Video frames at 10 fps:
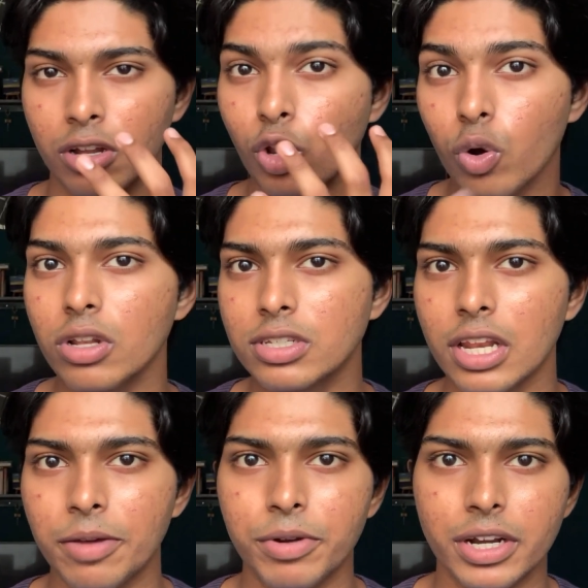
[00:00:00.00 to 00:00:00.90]
local
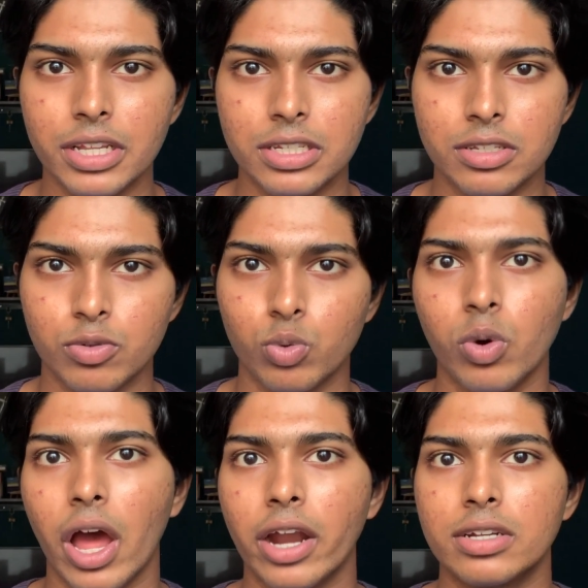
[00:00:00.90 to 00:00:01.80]
celebrities
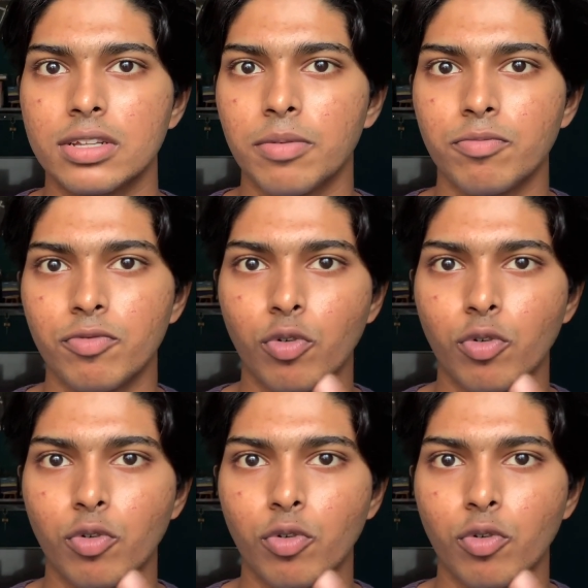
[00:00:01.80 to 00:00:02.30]
who had some